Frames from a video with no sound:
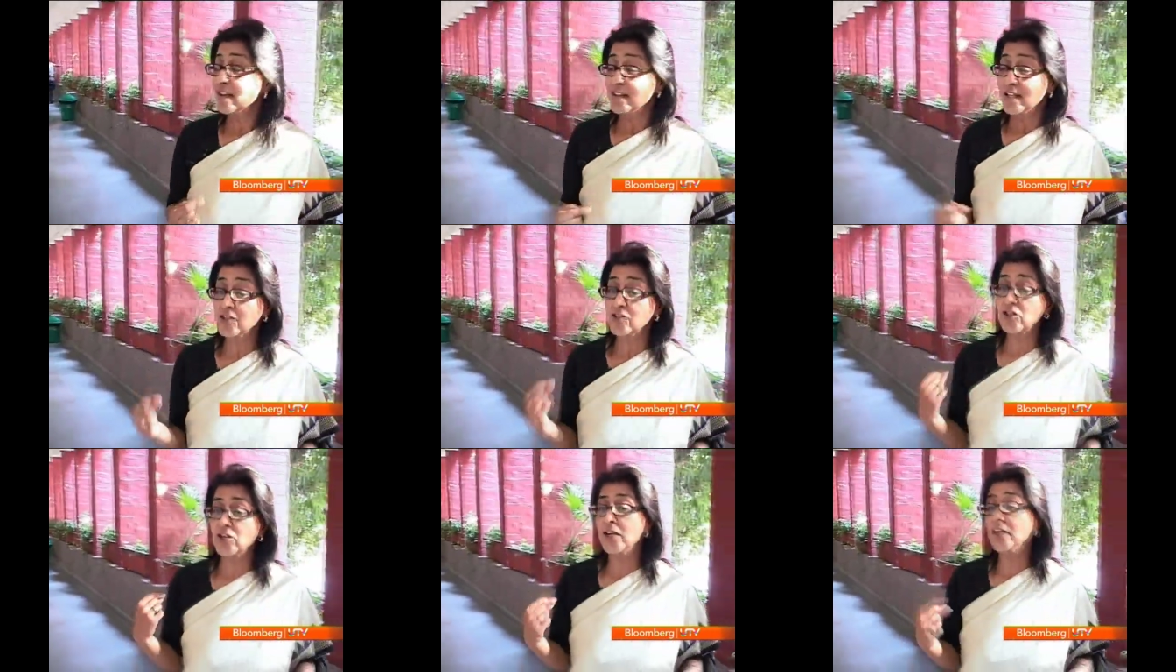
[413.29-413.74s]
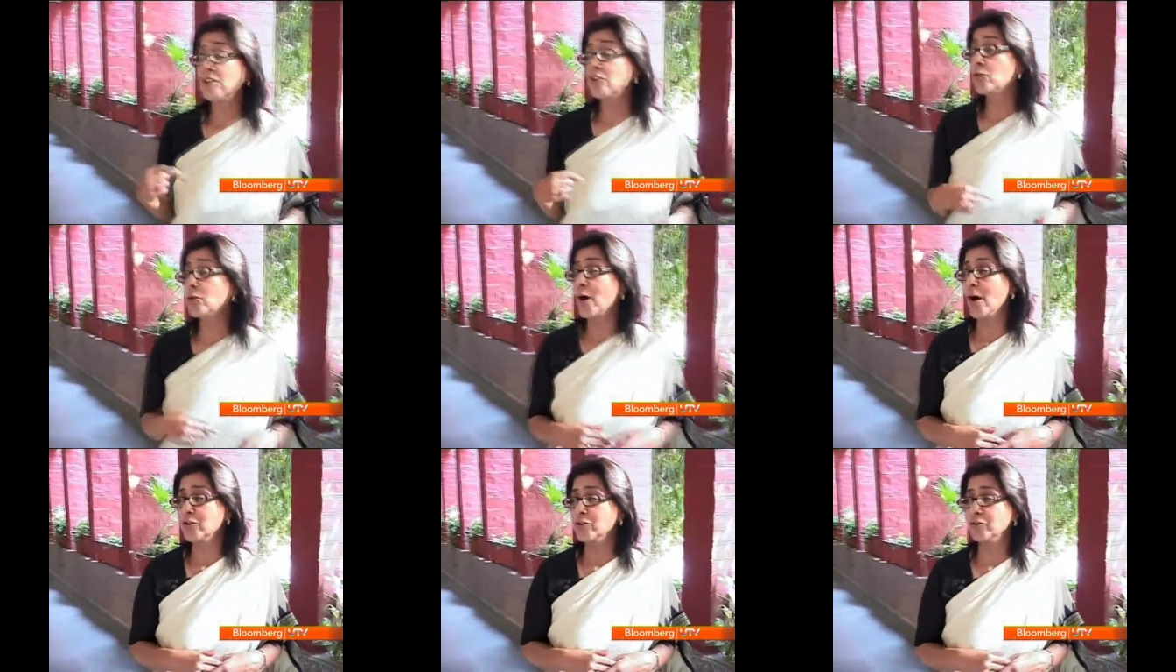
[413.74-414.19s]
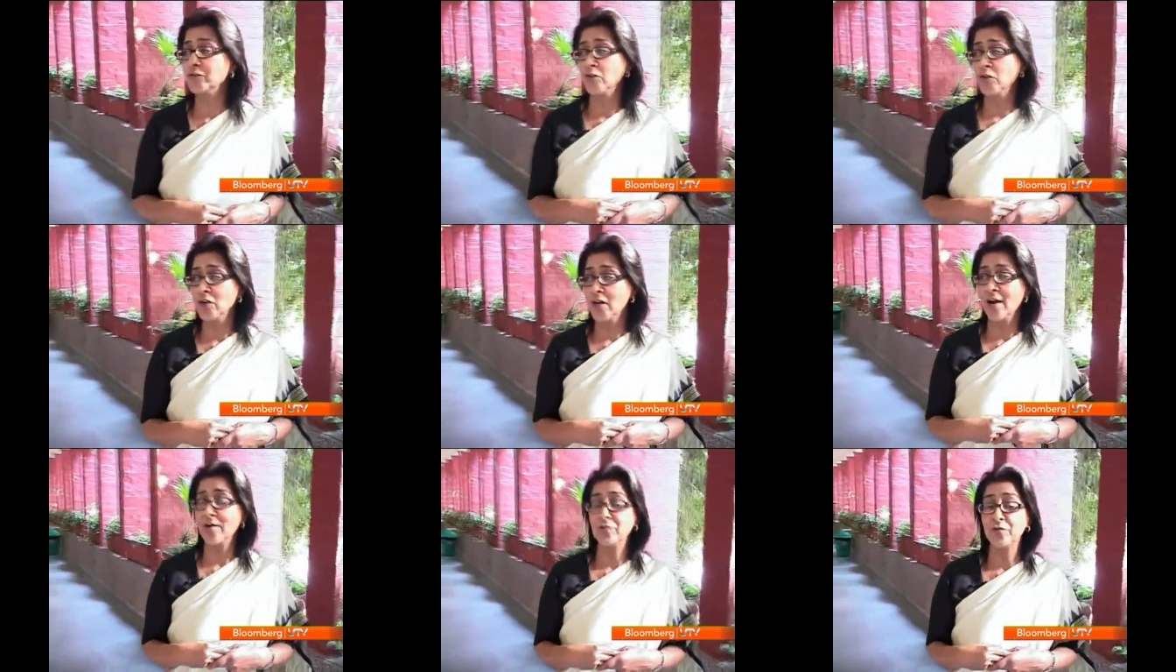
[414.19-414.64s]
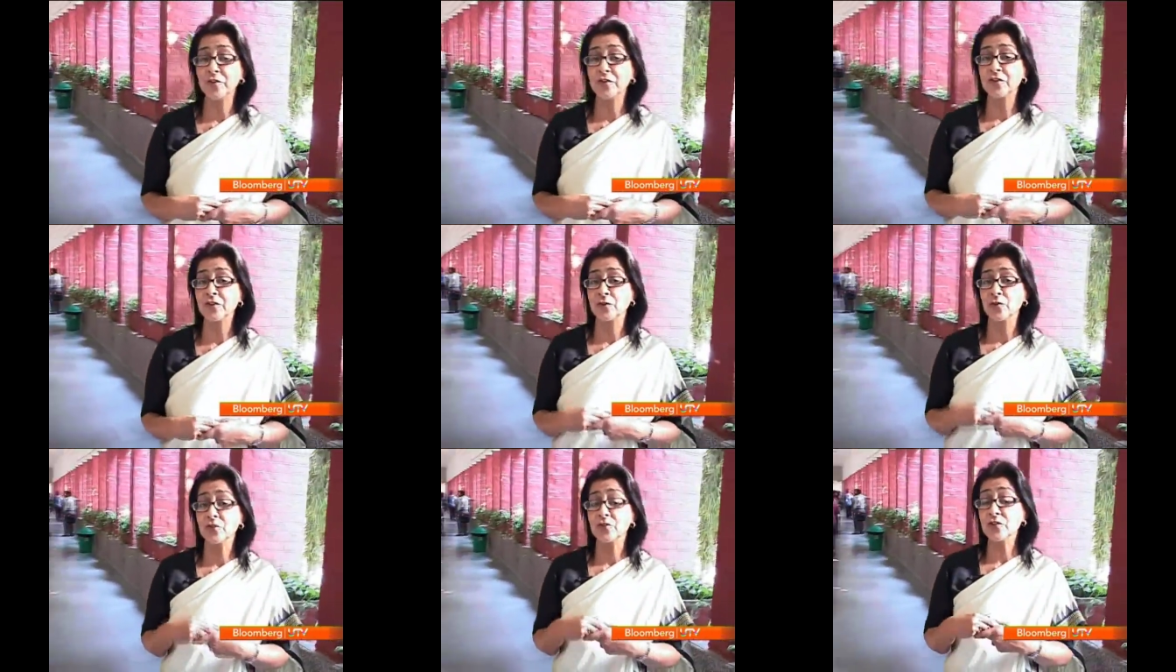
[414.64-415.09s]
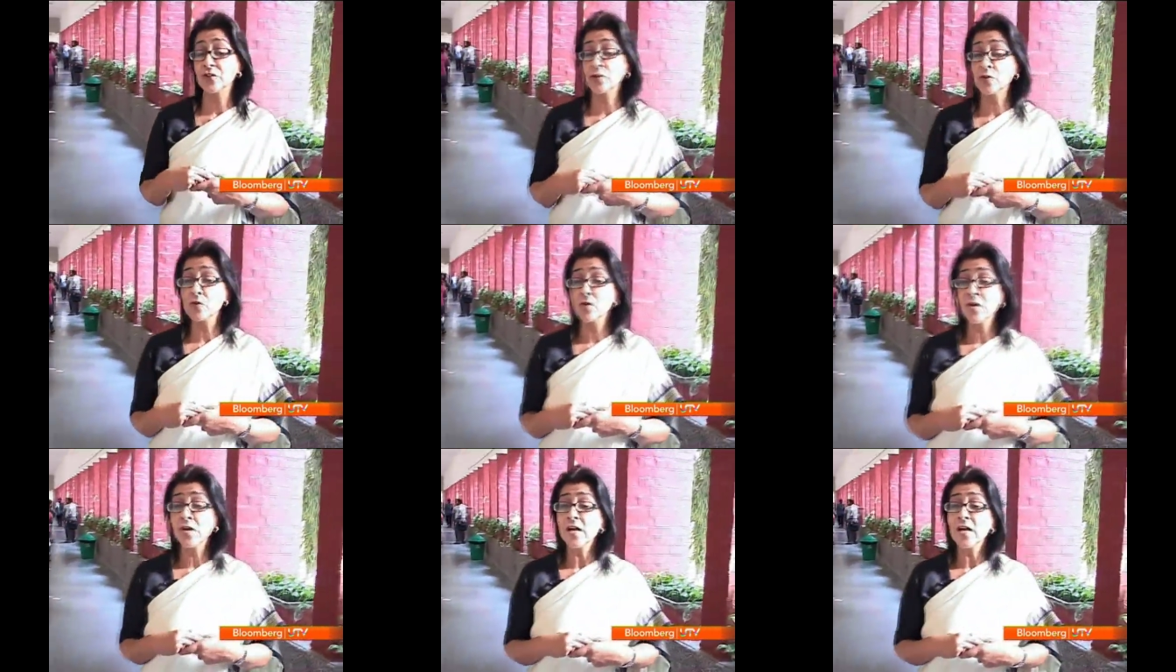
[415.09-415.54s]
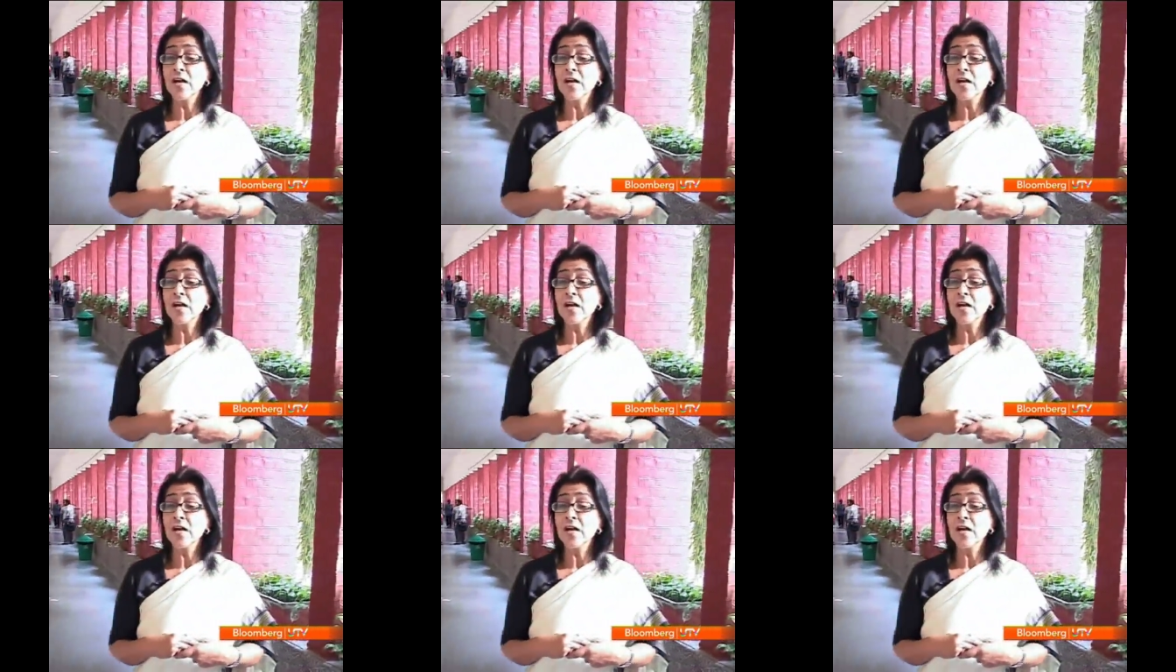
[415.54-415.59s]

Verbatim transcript: that shake you out of your comfort zone. So